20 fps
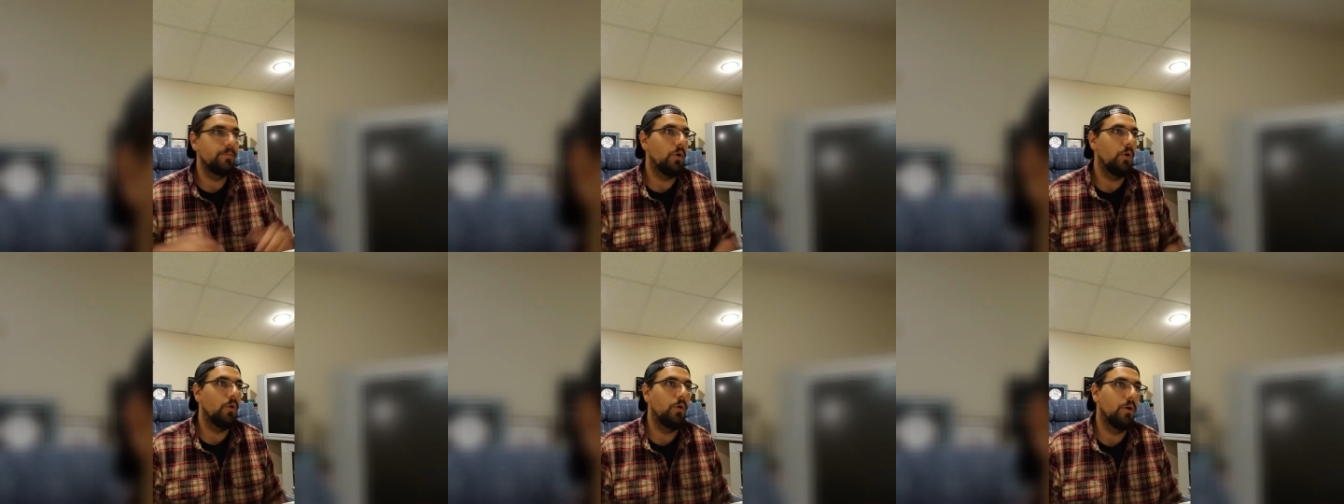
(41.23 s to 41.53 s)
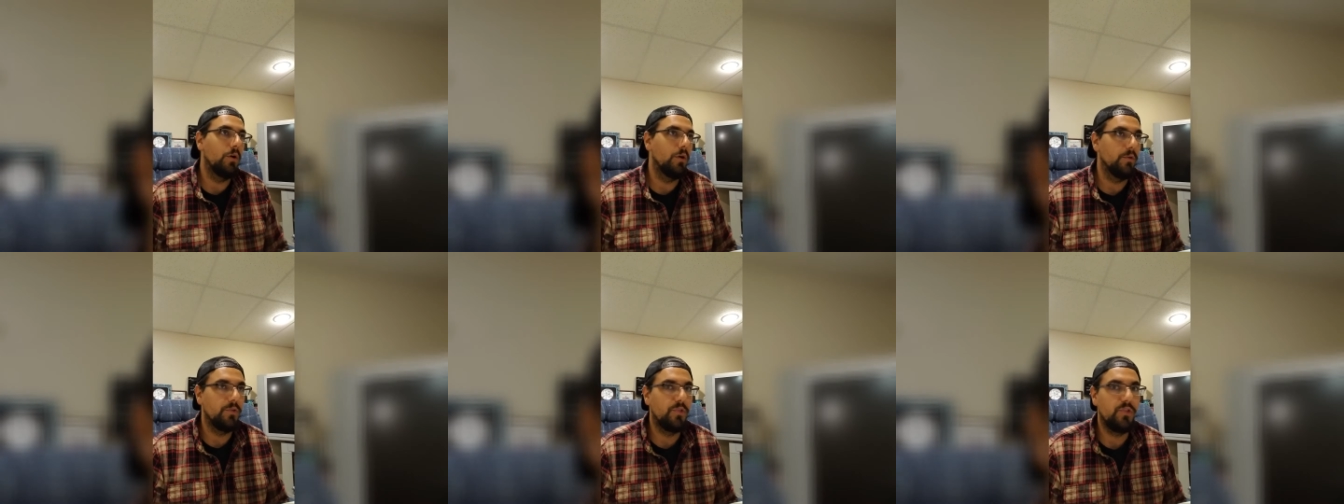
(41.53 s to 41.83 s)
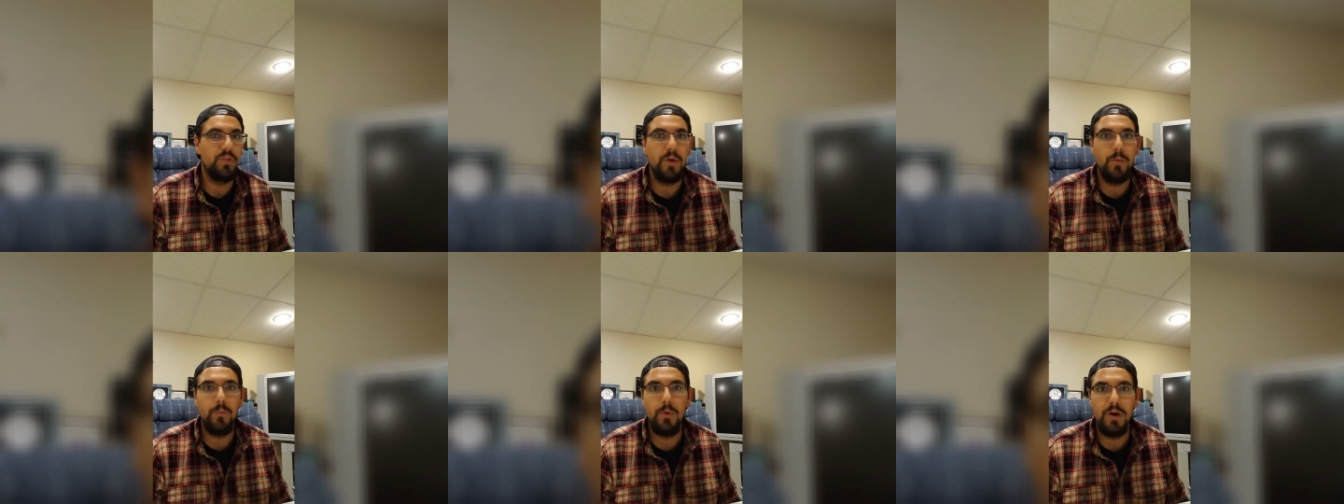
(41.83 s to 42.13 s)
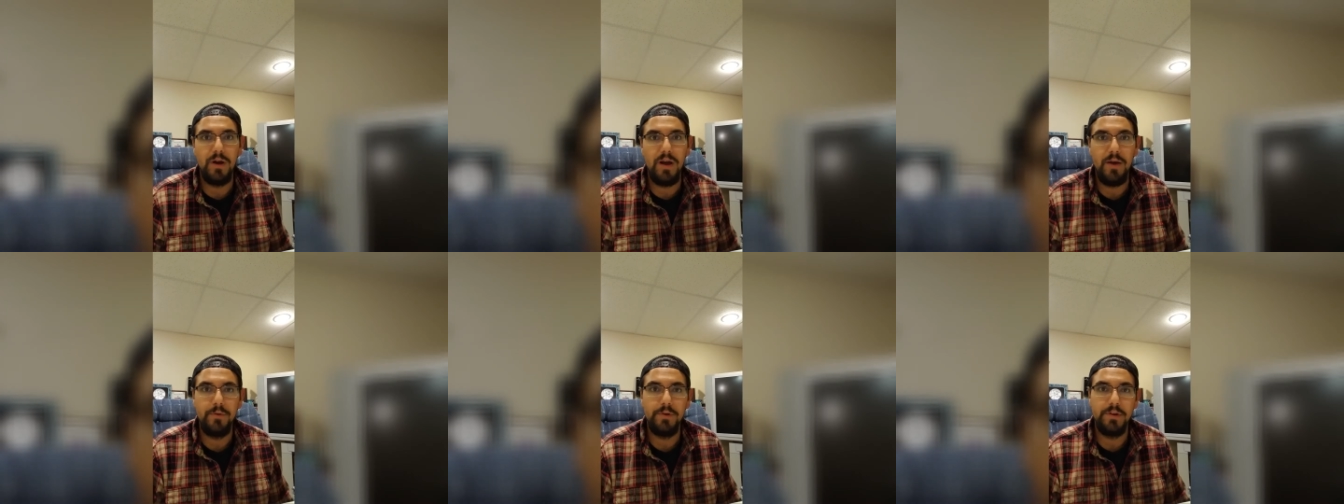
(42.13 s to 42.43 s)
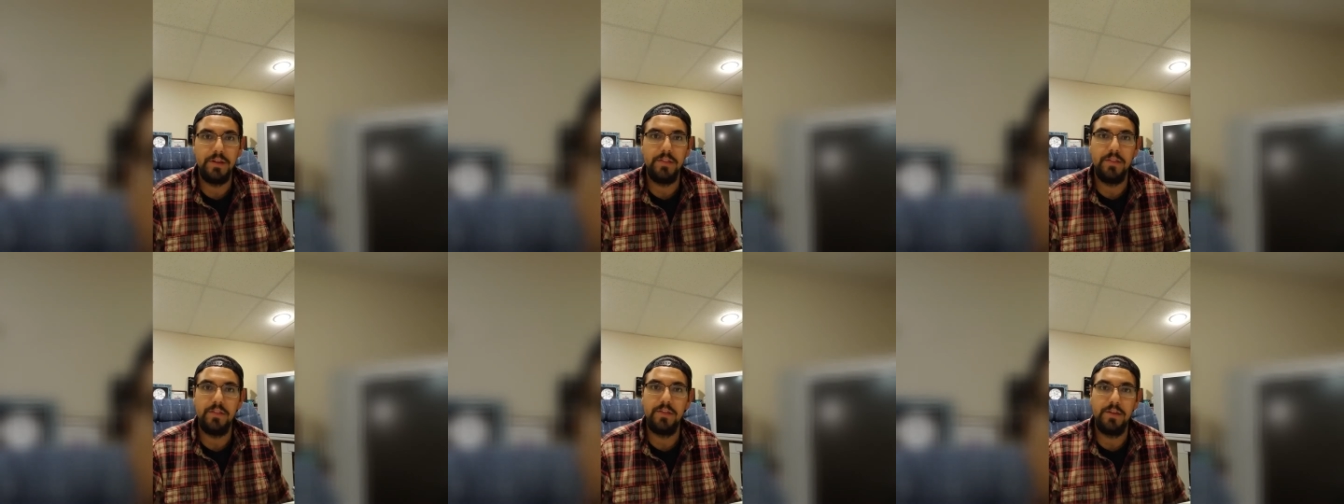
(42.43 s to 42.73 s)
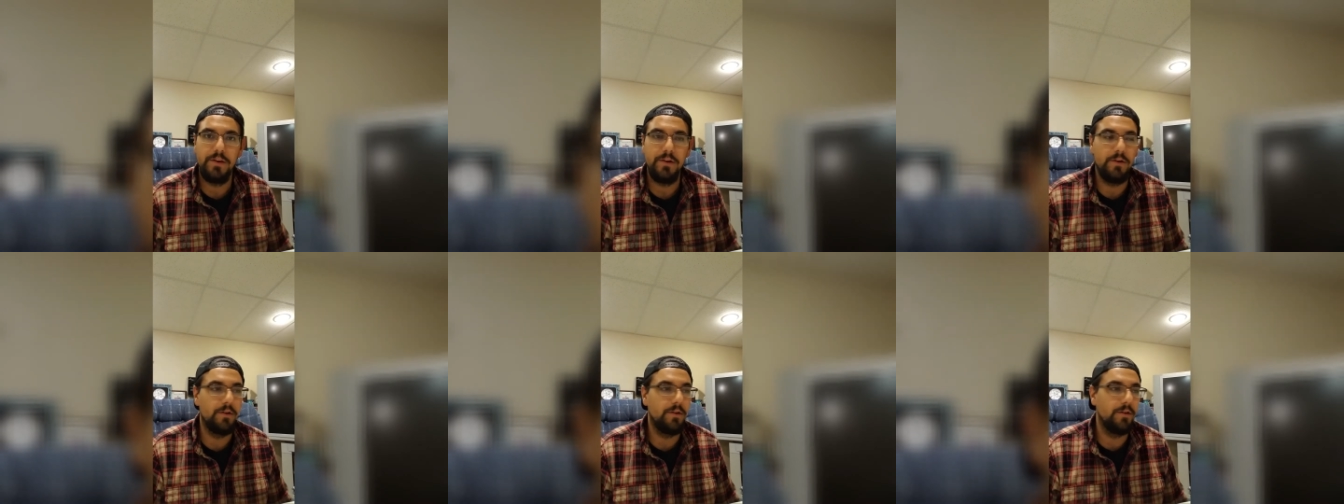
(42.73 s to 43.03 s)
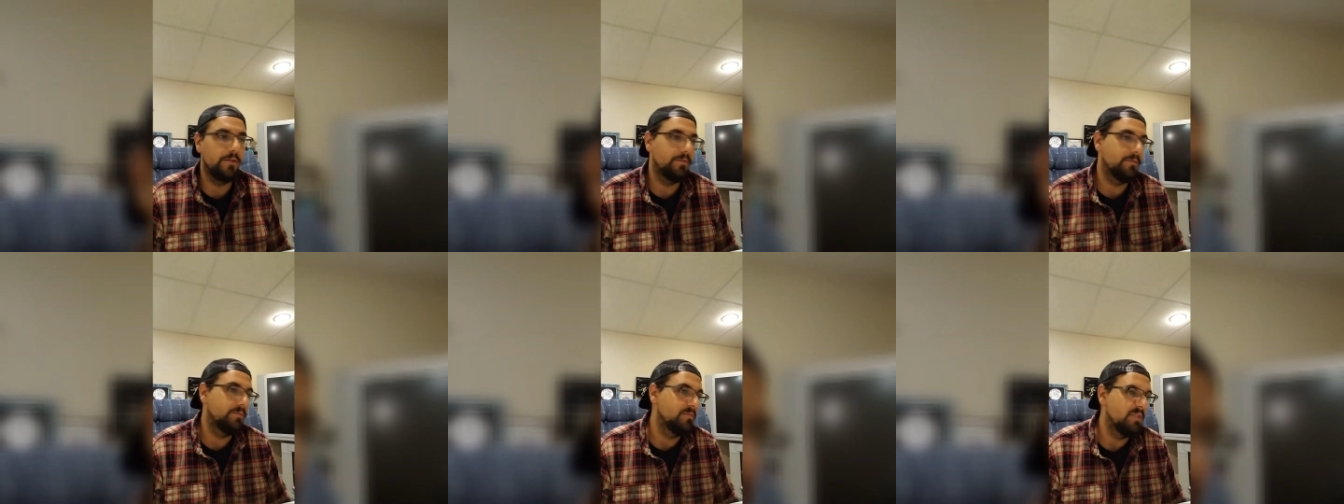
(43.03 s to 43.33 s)
or somewhere I would
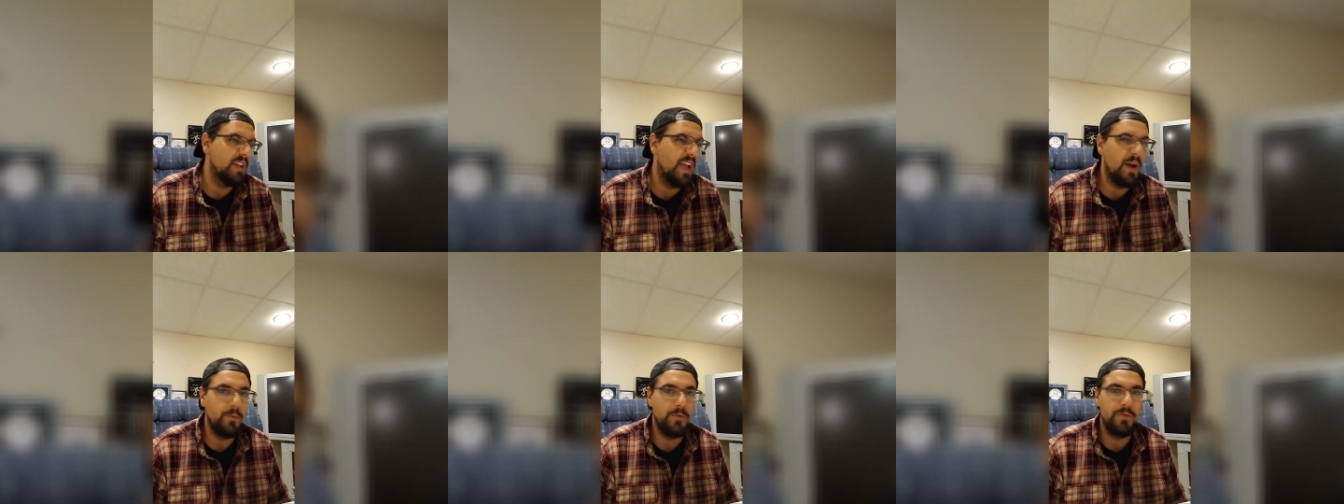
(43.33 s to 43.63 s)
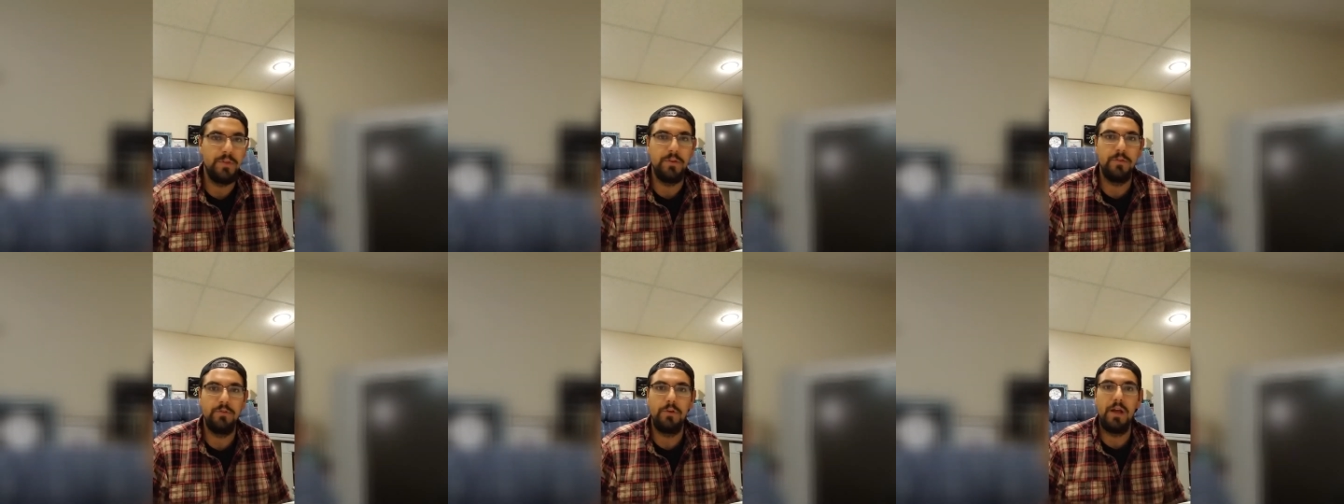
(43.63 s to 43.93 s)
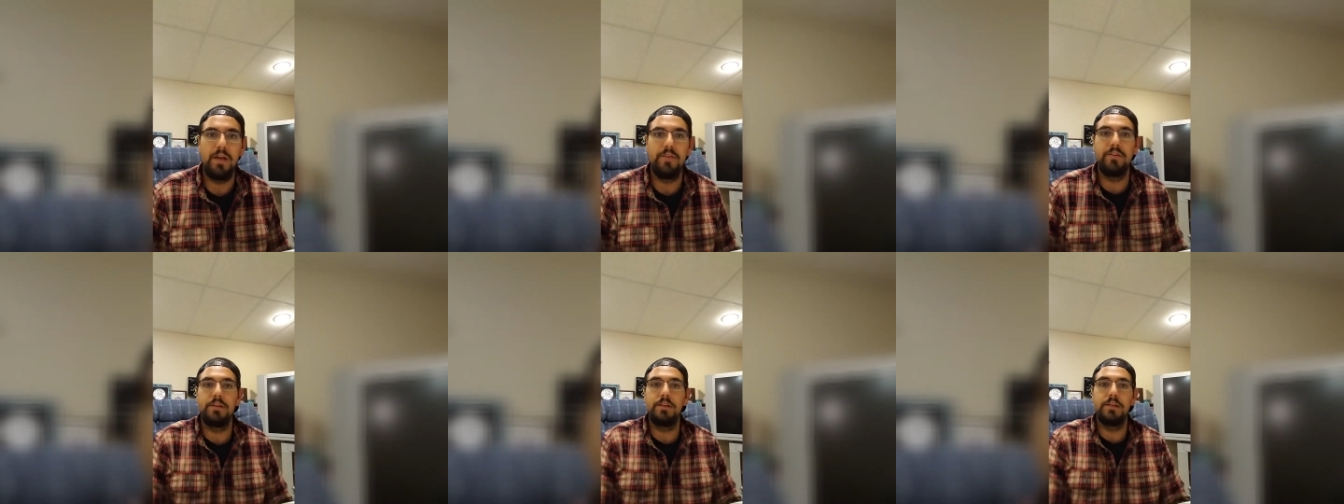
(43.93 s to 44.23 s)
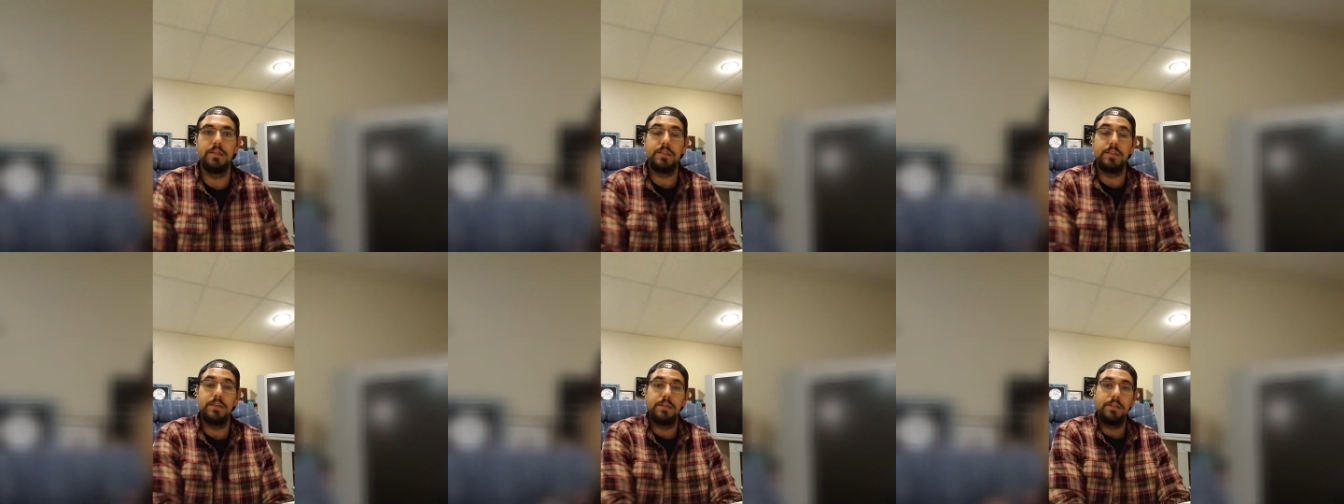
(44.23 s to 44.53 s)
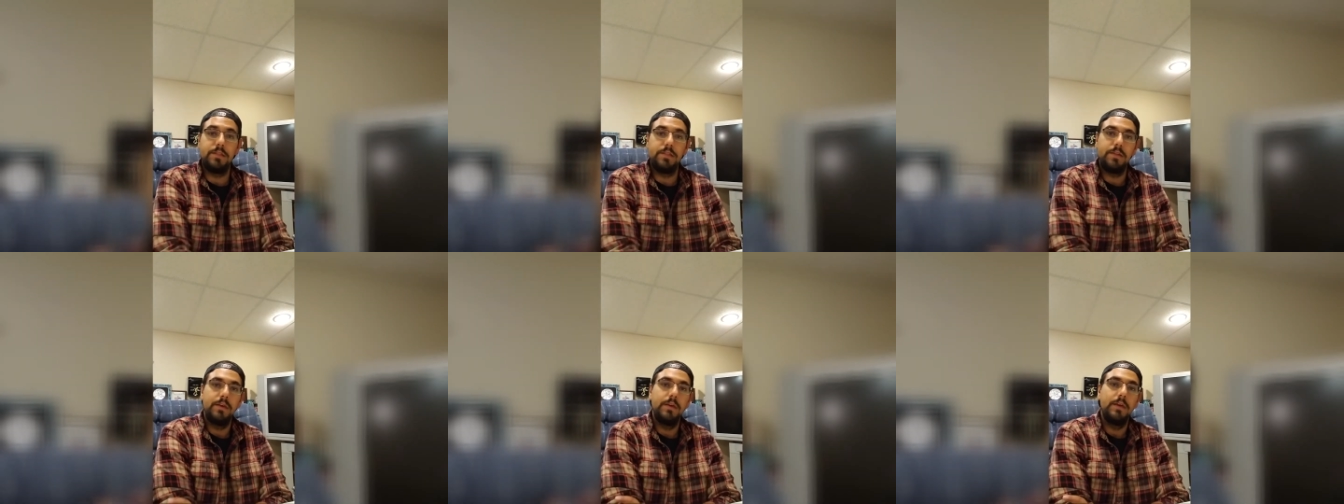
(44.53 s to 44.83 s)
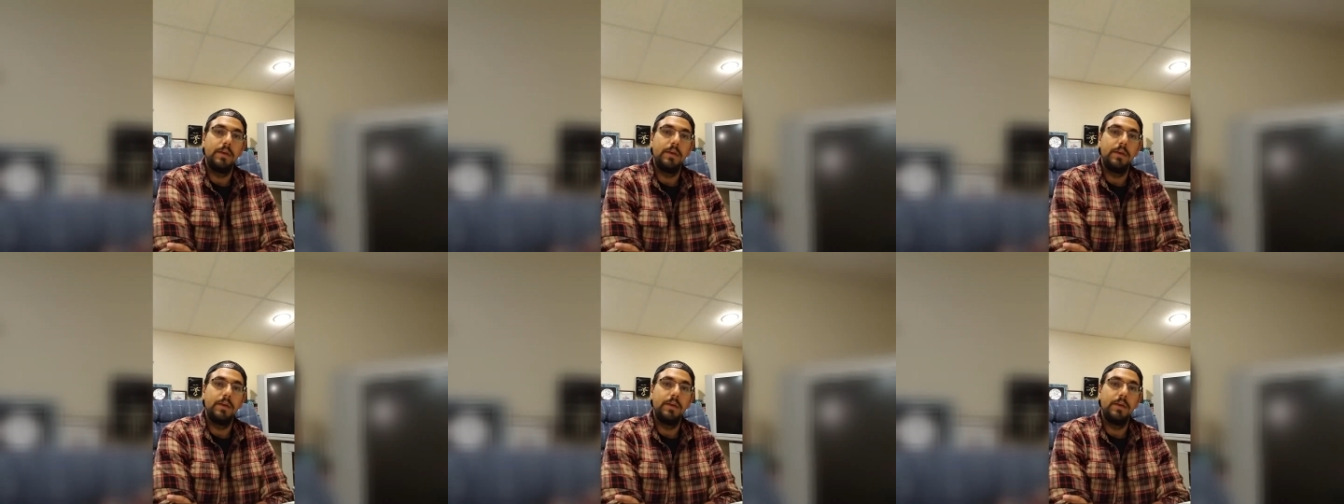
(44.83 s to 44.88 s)
consider not within driving distance.